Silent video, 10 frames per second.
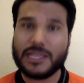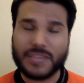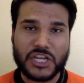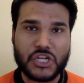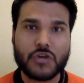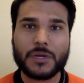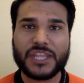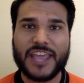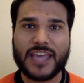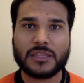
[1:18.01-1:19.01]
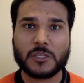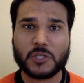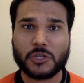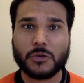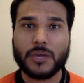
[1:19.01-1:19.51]
They knew what they had to
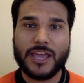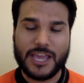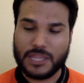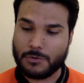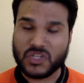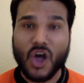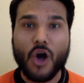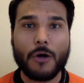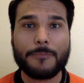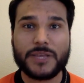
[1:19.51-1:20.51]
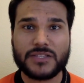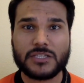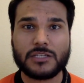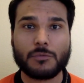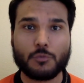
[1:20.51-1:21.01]
do, and there was all
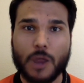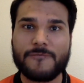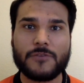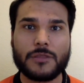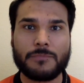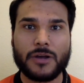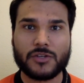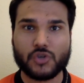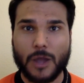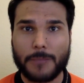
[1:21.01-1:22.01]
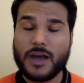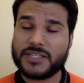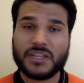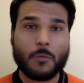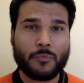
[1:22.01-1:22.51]
business right from the puck drop.
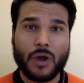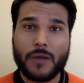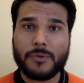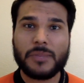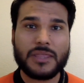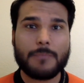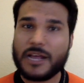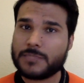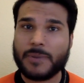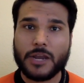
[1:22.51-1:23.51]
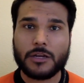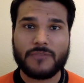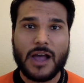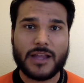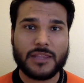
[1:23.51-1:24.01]
Honestly, probably the best period of
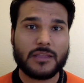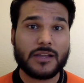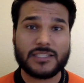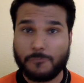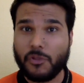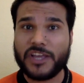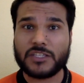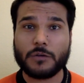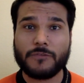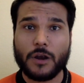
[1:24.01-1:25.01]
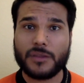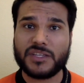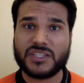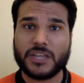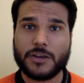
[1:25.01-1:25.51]
hockey the Ducks have played so far in
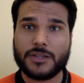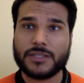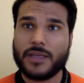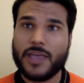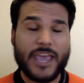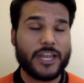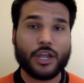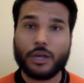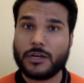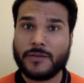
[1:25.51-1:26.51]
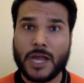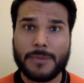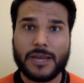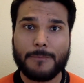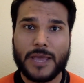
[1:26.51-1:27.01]
this series, and it couldn't have come
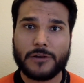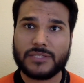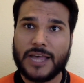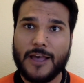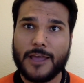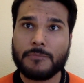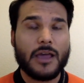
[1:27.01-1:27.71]
at a better time.